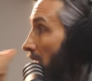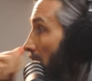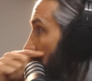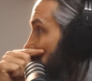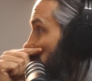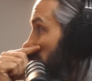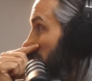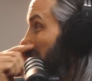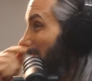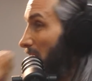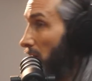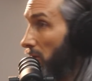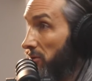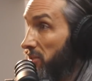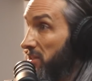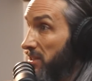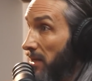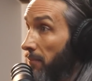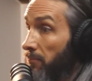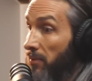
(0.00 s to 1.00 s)
it's a zero
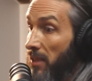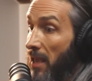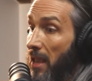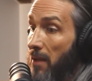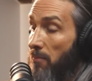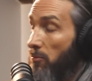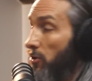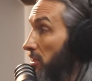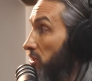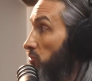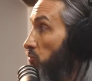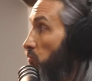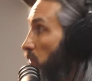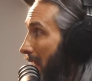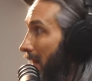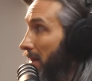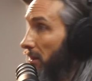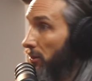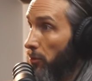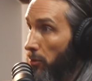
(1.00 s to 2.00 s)
sum game where it's
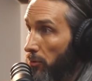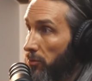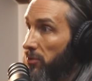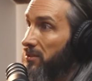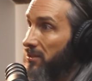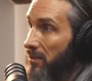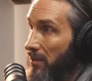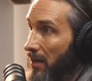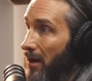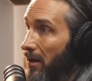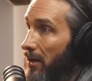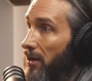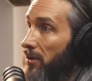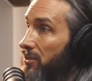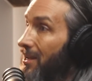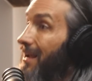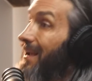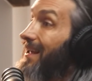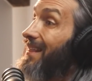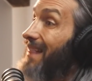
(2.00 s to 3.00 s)
win lose
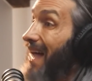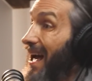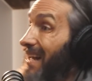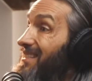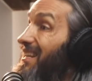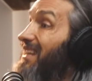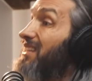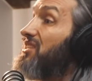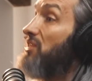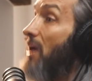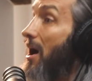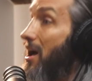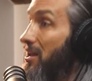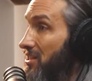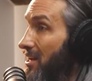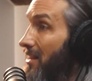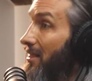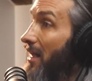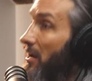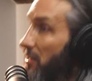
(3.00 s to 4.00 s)
scenarios, that's
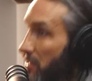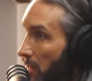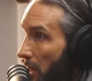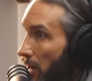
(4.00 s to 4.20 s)
exhausting that